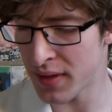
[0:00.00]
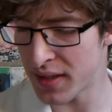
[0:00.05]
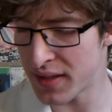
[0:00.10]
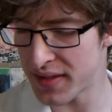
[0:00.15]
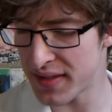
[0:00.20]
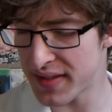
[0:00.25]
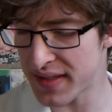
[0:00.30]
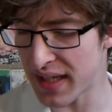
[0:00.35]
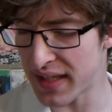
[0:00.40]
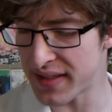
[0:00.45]

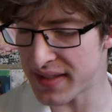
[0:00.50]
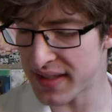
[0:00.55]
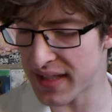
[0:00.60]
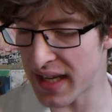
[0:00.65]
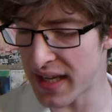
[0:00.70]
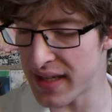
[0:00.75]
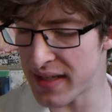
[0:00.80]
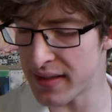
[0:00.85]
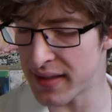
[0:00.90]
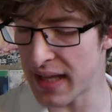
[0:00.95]
Steins
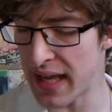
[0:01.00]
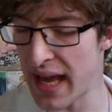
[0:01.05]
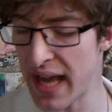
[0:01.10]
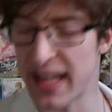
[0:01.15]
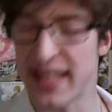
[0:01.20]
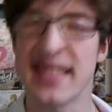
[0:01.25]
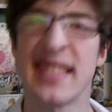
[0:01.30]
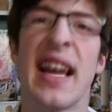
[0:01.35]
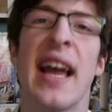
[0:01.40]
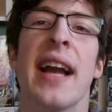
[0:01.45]
Gate
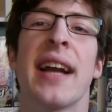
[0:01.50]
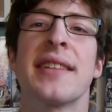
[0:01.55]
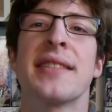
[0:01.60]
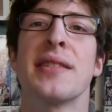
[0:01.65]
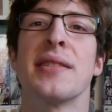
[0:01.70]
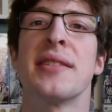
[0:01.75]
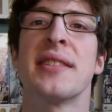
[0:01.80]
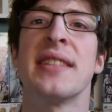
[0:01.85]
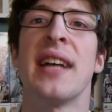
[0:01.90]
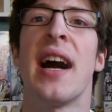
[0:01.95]
X
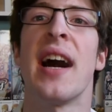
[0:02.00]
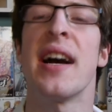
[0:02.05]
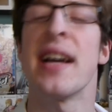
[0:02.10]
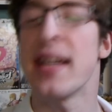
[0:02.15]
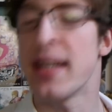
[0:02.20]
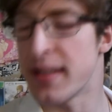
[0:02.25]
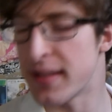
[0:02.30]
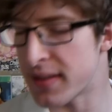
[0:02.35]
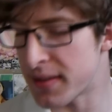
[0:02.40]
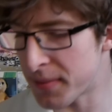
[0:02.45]

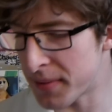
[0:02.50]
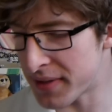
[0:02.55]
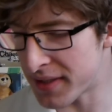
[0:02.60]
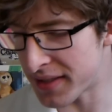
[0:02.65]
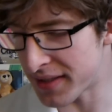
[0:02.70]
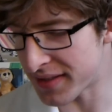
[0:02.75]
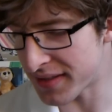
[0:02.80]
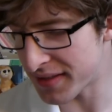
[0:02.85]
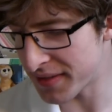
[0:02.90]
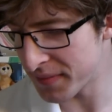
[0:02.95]
exercise,
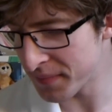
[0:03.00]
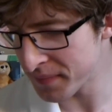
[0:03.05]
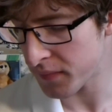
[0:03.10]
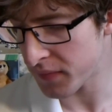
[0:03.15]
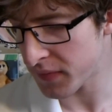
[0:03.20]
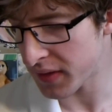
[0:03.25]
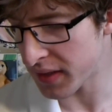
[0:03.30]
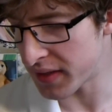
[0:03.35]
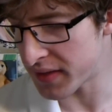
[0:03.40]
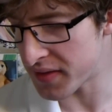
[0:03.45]
which is,
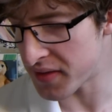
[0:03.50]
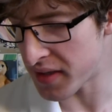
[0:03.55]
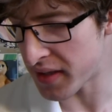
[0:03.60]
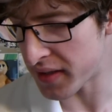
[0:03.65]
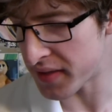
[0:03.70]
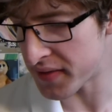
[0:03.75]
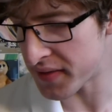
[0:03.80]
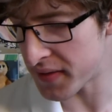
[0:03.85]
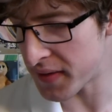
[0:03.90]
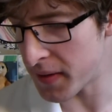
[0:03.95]
it's
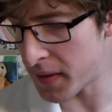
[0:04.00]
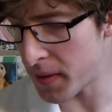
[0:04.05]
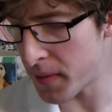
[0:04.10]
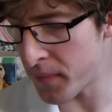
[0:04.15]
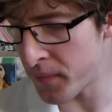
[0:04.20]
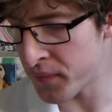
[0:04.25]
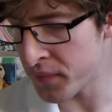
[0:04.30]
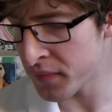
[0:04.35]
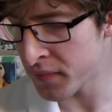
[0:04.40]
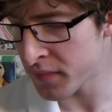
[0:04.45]
nice.
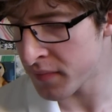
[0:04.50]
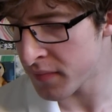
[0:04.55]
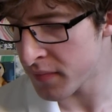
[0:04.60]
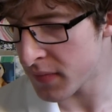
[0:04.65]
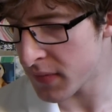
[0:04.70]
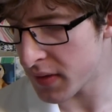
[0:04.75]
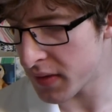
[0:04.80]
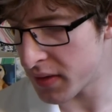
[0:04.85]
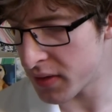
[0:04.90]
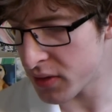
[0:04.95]

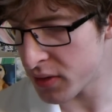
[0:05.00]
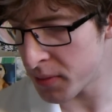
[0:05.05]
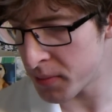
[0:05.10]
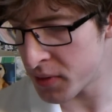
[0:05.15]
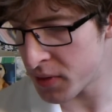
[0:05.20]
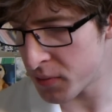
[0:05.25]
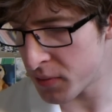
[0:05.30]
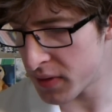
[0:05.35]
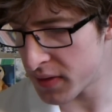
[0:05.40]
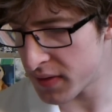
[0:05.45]
The
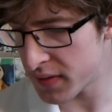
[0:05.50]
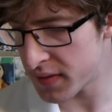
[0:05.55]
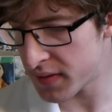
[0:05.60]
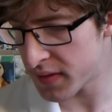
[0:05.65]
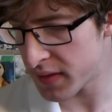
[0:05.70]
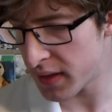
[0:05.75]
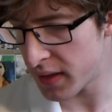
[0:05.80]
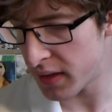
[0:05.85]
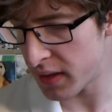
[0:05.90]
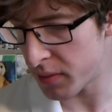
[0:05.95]
description, what does it
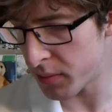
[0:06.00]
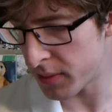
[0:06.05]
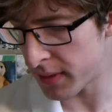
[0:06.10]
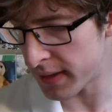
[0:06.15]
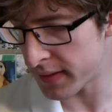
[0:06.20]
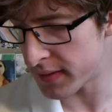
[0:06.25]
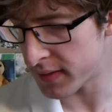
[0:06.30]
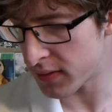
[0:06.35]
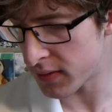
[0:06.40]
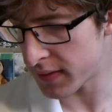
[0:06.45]
say?
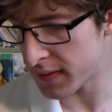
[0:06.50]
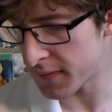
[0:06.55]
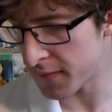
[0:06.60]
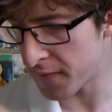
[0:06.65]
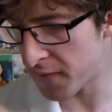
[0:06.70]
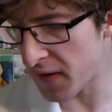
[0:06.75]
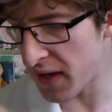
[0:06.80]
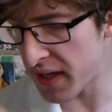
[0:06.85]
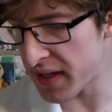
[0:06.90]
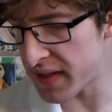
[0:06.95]
Let's
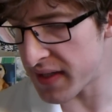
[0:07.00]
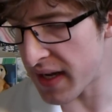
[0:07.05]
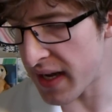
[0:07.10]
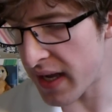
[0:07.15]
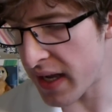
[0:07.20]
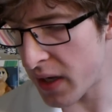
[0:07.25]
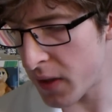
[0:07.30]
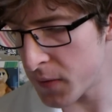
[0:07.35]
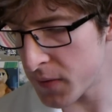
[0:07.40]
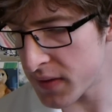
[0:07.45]
find
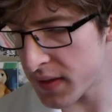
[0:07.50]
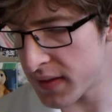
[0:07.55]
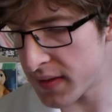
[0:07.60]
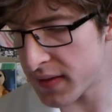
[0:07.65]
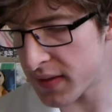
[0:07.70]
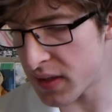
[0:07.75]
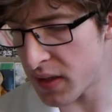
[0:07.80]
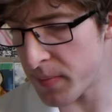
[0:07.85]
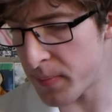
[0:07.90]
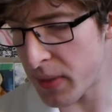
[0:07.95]
out.
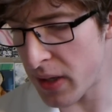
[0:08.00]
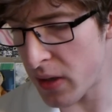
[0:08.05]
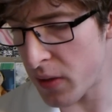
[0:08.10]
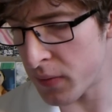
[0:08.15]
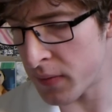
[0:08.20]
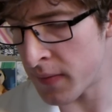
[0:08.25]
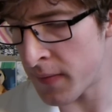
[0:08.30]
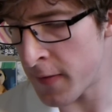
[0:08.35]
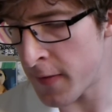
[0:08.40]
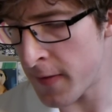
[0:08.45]
It's
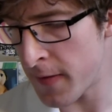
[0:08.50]
about